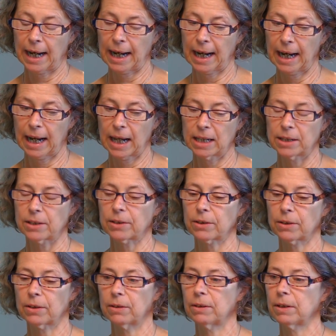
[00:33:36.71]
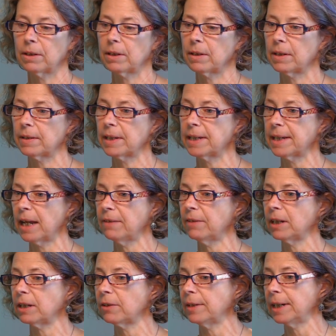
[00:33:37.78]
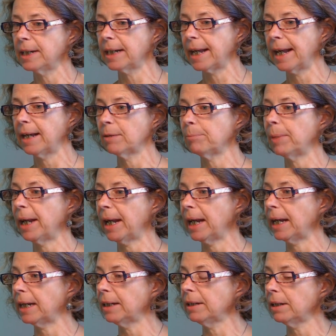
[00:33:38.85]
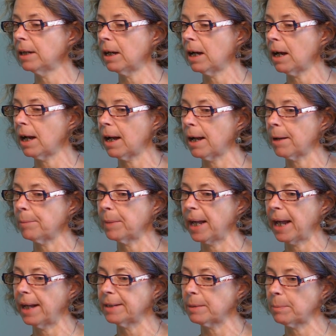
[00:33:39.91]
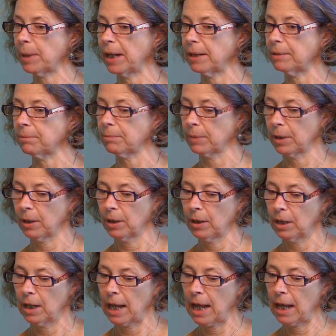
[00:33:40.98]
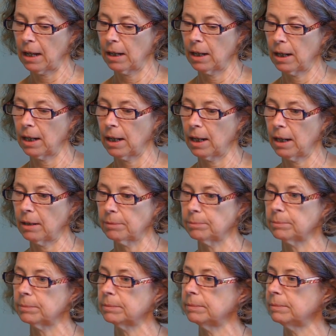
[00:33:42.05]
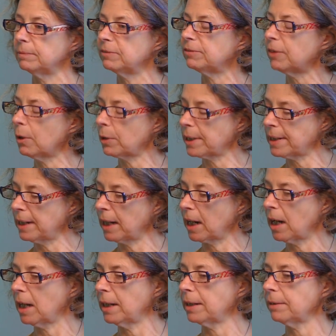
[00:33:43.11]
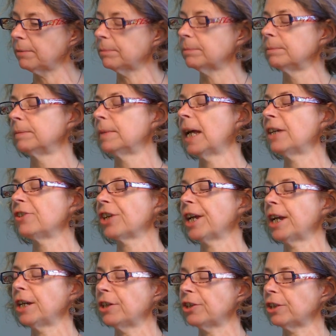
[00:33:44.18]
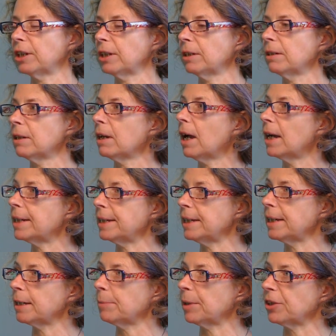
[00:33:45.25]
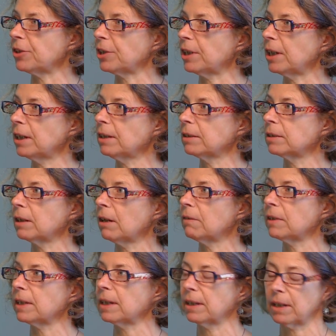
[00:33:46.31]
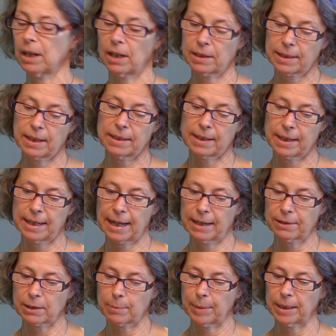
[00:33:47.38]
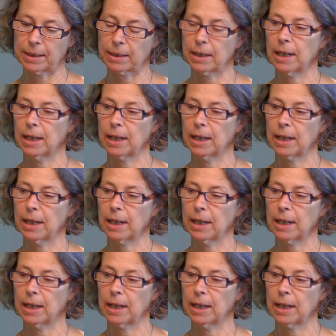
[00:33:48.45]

And the Safe and Green campaign um, has been uh, focusing on education on decommissioning over the, uh, since the announcement